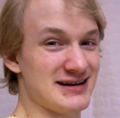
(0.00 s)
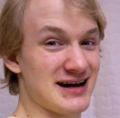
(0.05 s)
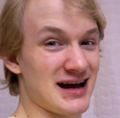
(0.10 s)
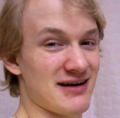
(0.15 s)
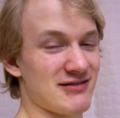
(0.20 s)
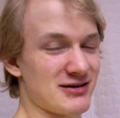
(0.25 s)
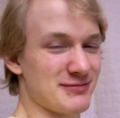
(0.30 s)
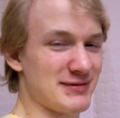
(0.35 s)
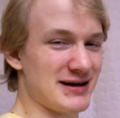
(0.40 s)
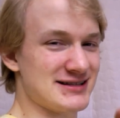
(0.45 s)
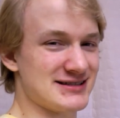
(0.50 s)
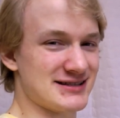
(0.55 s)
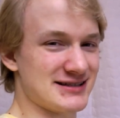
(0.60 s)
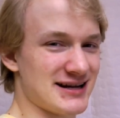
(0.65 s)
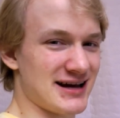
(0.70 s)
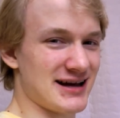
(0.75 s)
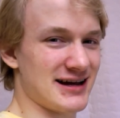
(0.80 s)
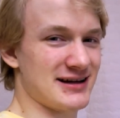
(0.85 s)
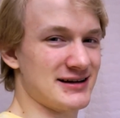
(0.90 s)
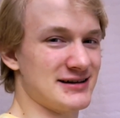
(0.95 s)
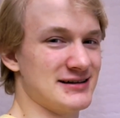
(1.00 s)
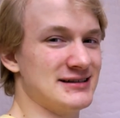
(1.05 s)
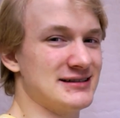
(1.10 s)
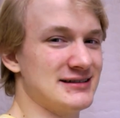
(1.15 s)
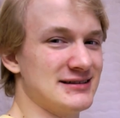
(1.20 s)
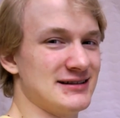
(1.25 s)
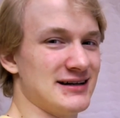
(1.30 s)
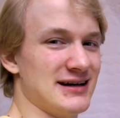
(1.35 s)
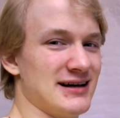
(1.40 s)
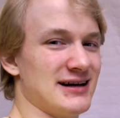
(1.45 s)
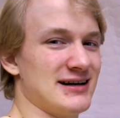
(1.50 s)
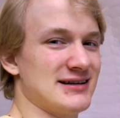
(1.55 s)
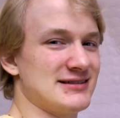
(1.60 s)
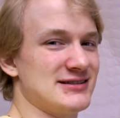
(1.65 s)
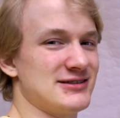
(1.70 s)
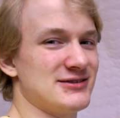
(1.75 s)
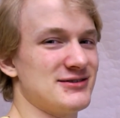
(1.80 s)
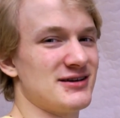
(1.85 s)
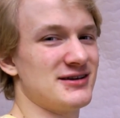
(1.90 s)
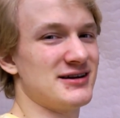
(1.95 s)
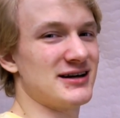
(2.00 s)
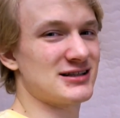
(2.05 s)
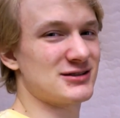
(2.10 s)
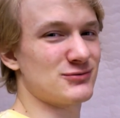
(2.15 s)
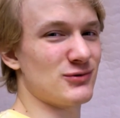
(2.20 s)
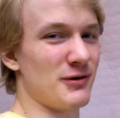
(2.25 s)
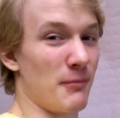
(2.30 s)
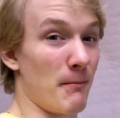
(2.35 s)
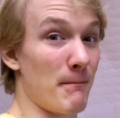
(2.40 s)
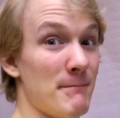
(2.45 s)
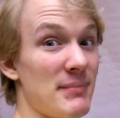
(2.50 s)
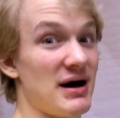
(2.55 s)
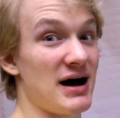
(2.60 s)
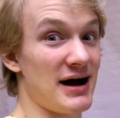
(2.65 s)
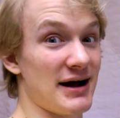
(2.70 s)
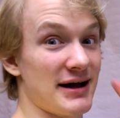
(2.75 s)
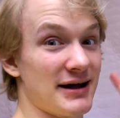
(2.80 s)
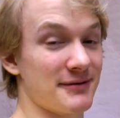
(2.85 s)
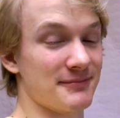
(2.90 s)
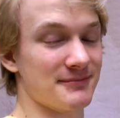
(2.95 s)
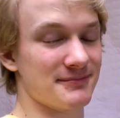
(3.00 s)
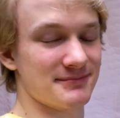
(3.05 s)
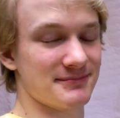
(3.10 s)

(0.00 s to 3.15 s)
Have an amazing day and see you in the next one. Bye!